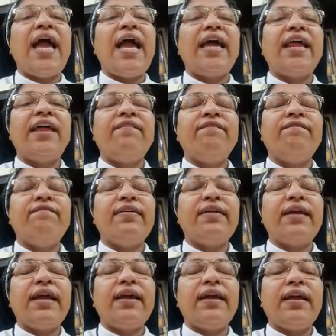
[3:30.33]
an
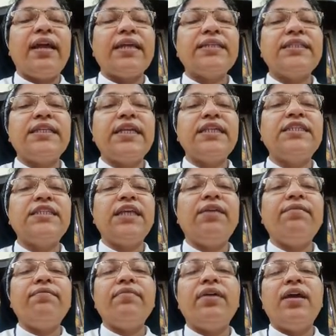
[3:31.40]

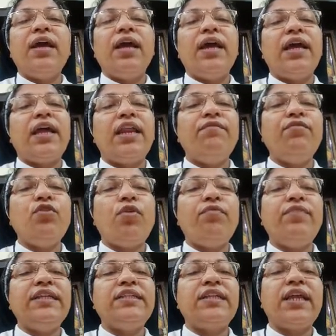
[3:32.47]
extensive review of
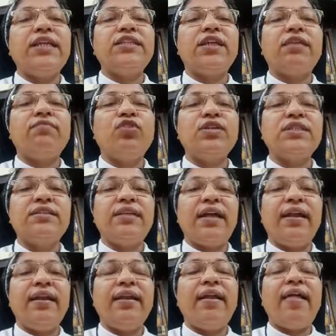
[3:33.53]
literature was
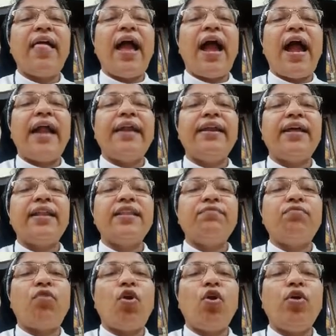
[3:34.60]
done under the
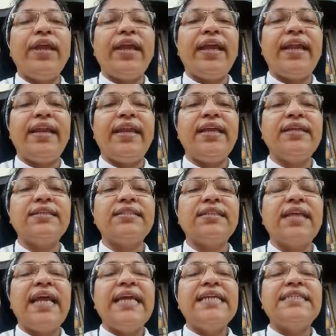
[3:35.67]
following headings
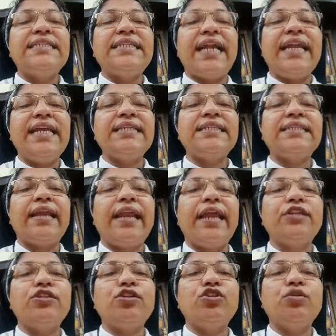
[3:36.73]
studies
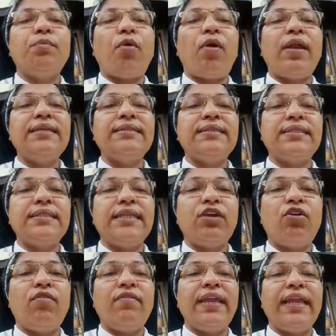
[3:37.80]
related to polycystic
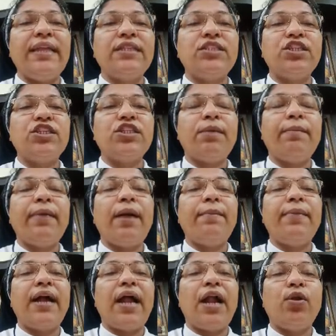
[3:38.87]
ovarian syndrome
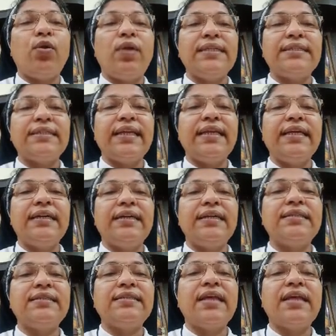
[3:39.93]
among adolescent girls